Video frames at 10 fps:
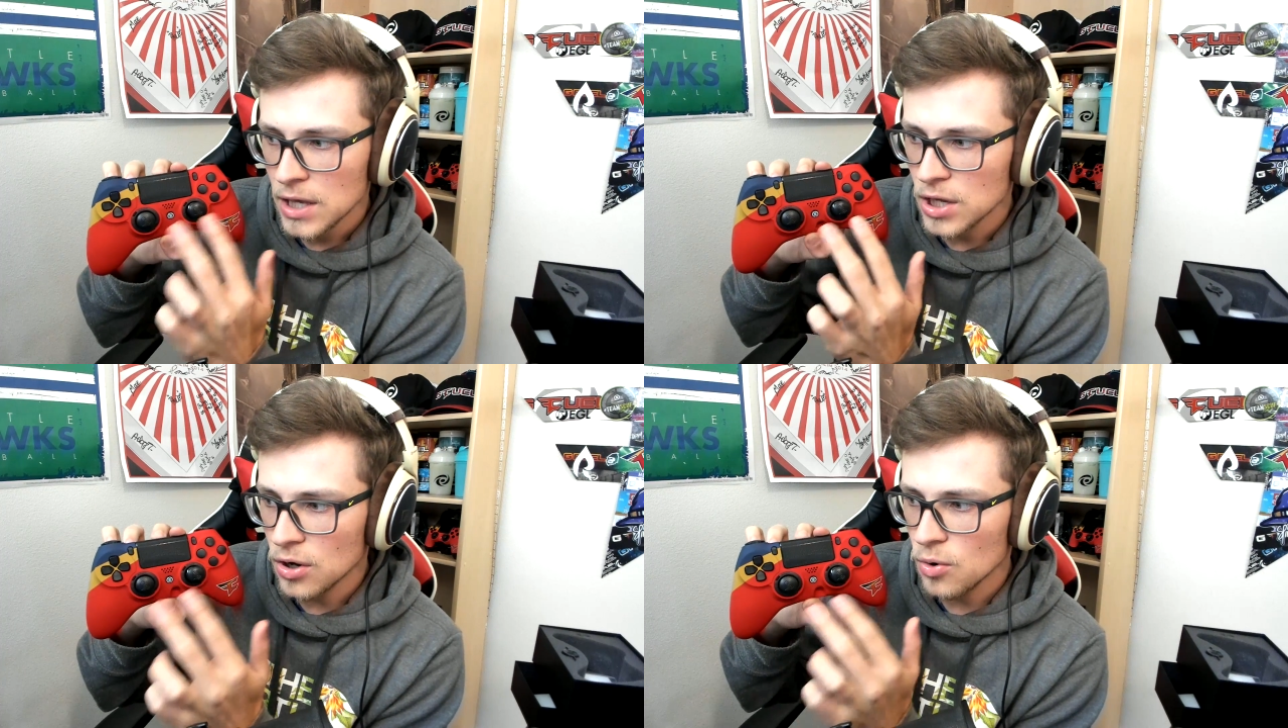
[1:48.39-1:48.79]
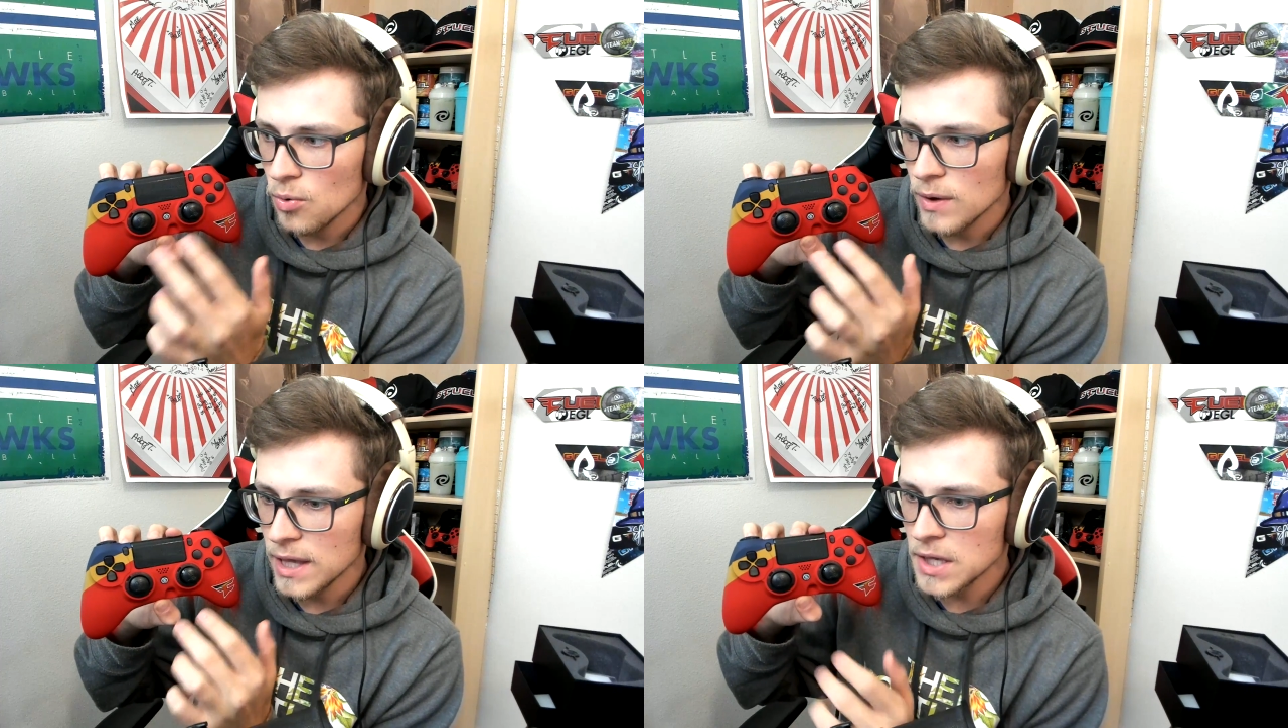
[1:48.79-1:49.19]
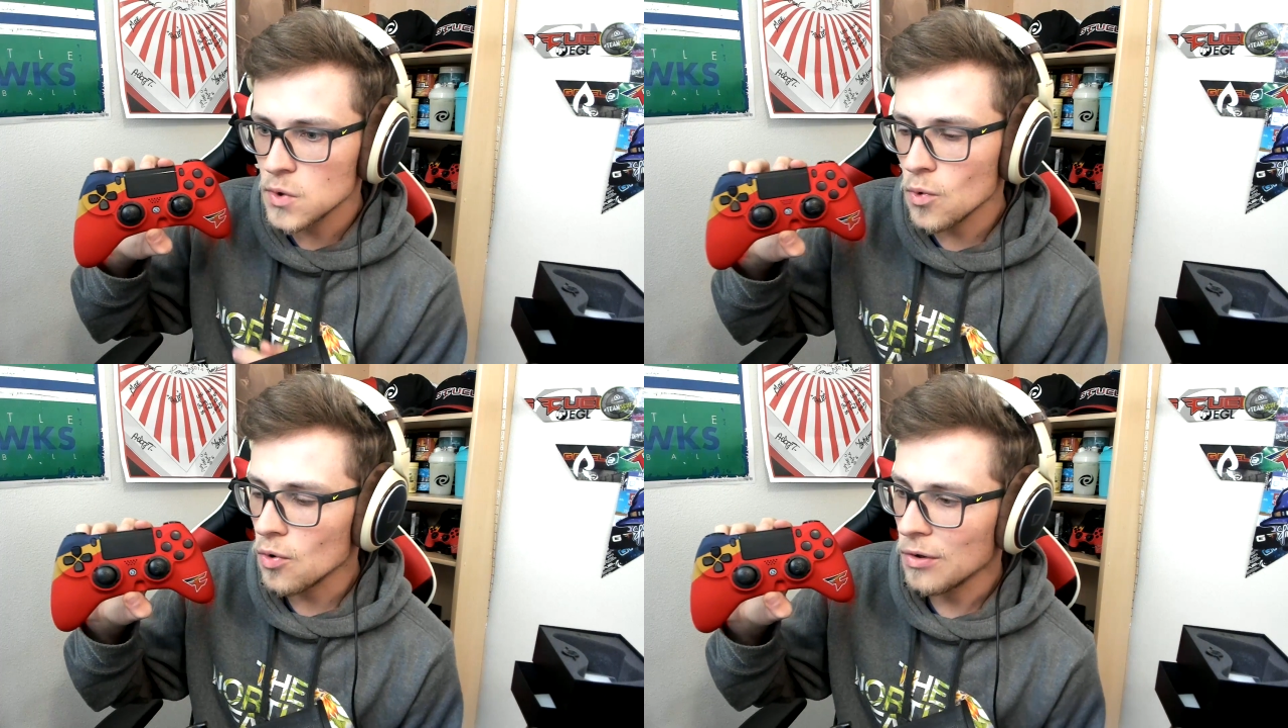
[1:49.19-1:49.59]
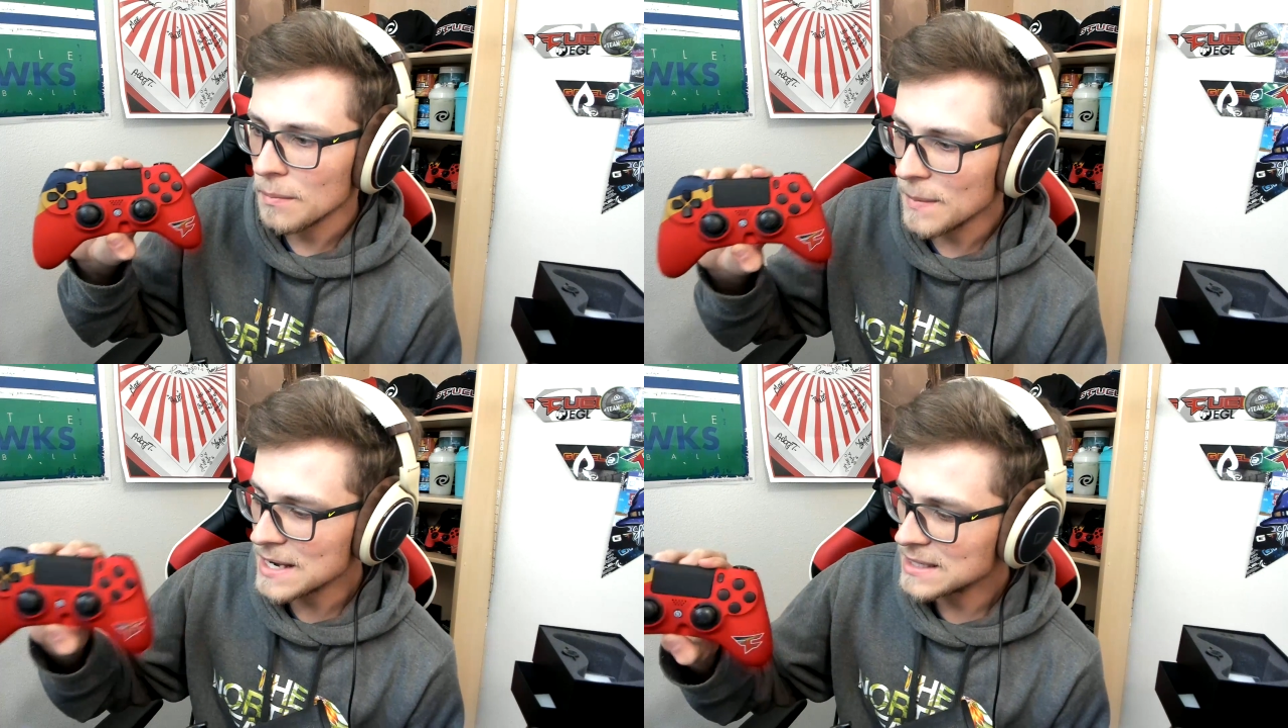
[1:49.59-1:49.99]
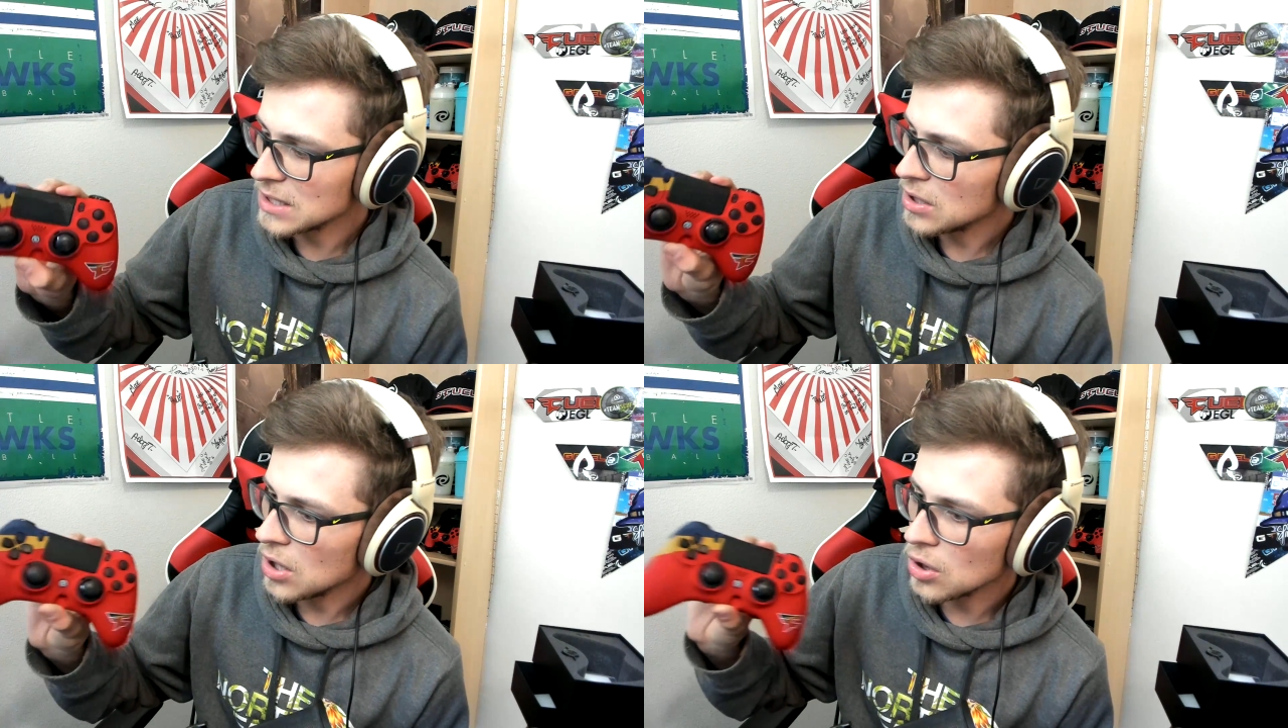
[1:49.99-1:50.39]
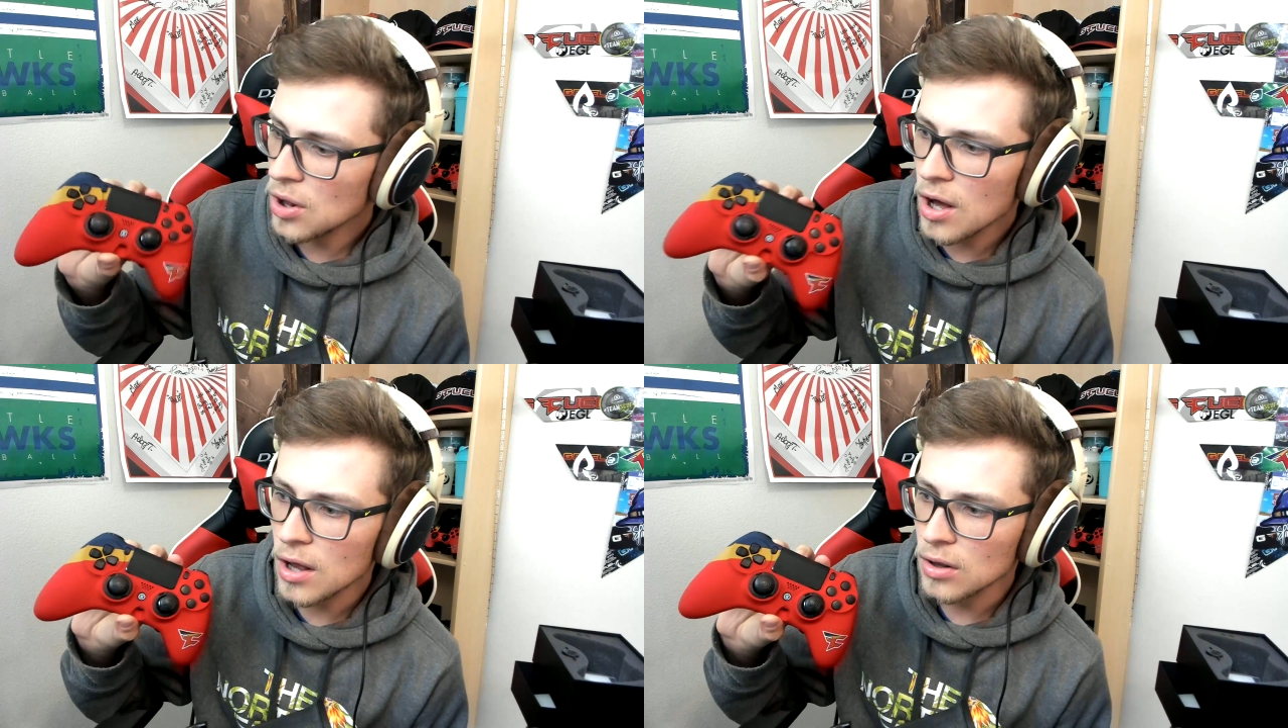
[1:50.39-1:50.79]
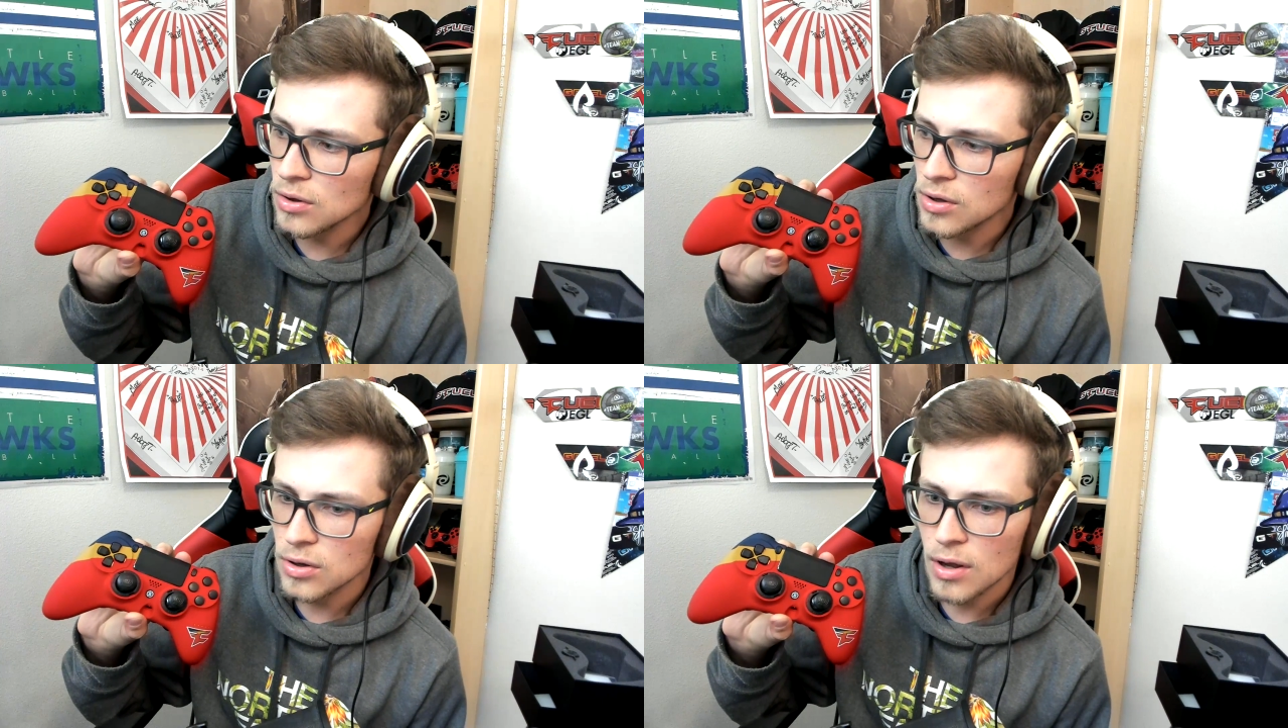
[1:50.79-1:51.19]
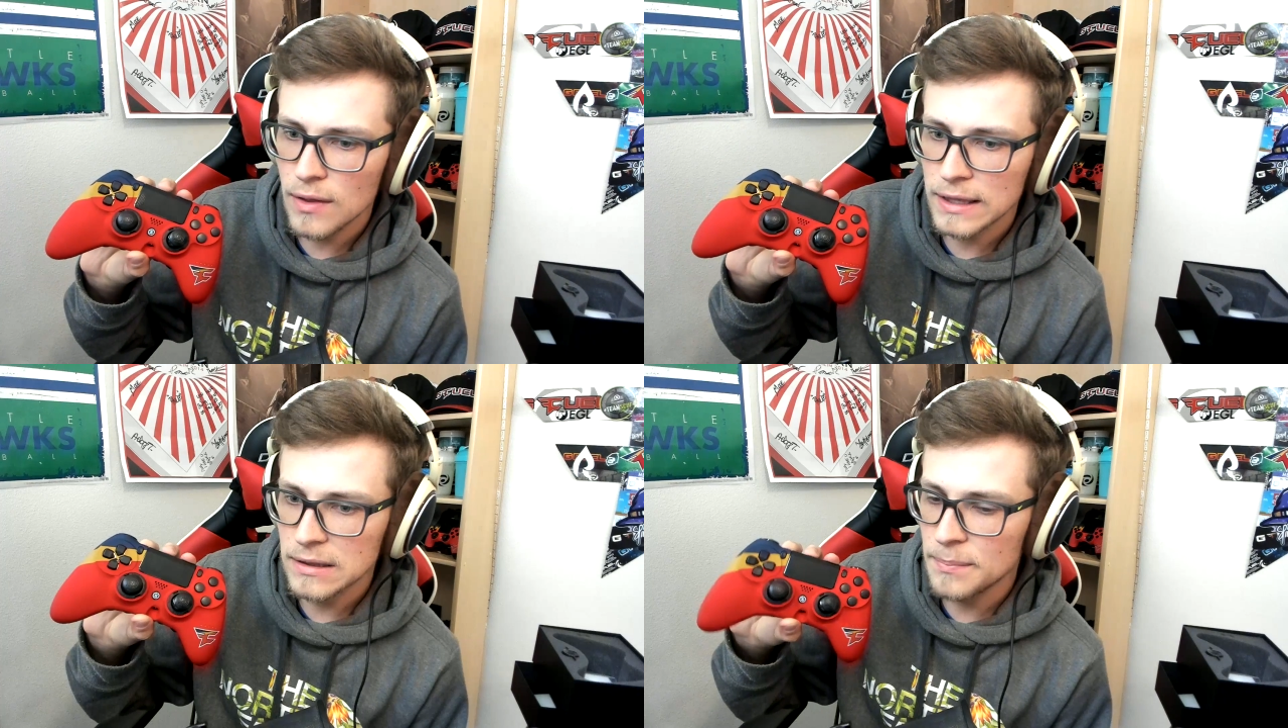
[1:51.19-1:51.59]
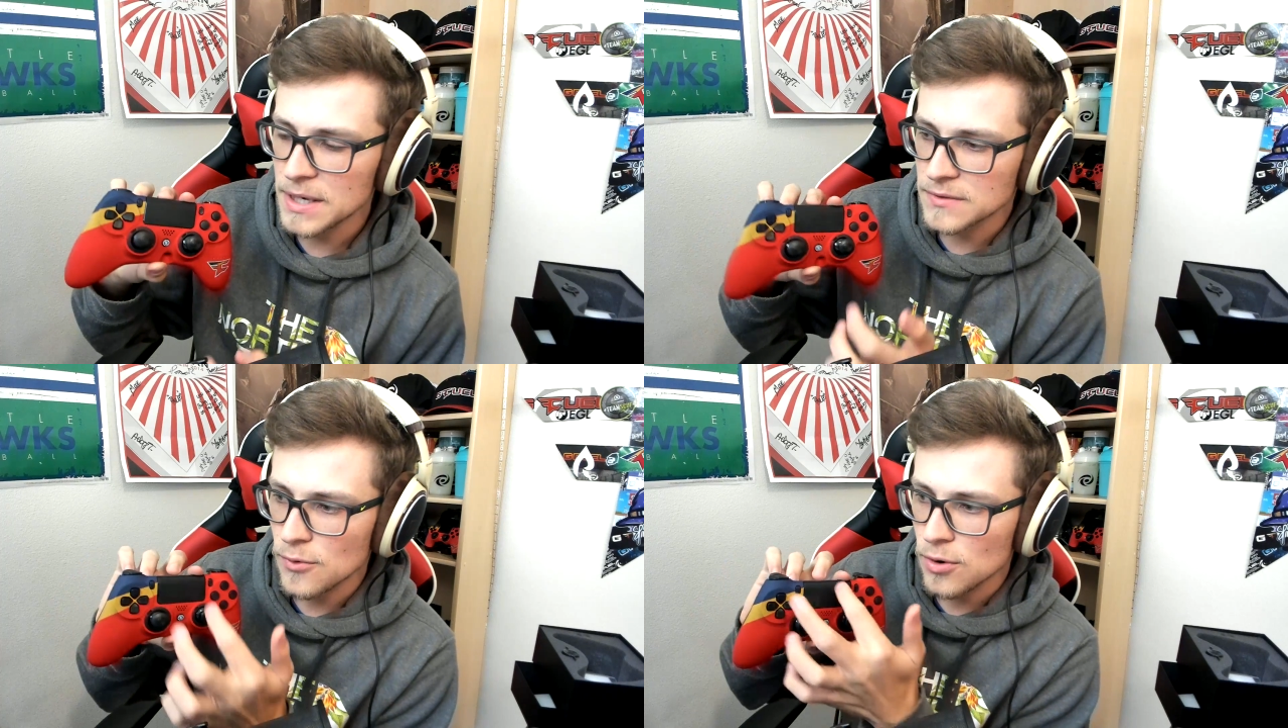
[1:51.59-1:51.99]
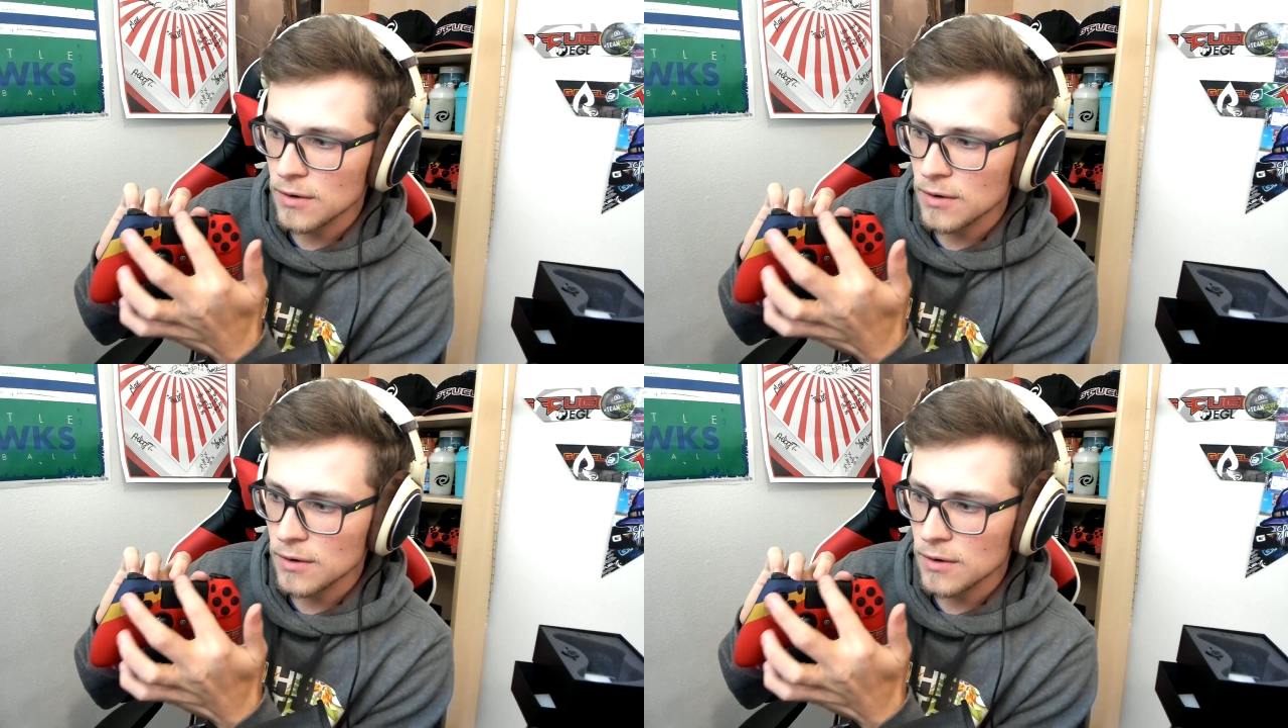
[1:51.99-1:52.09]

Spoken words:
you know, equal makes it look a lot like the PS4.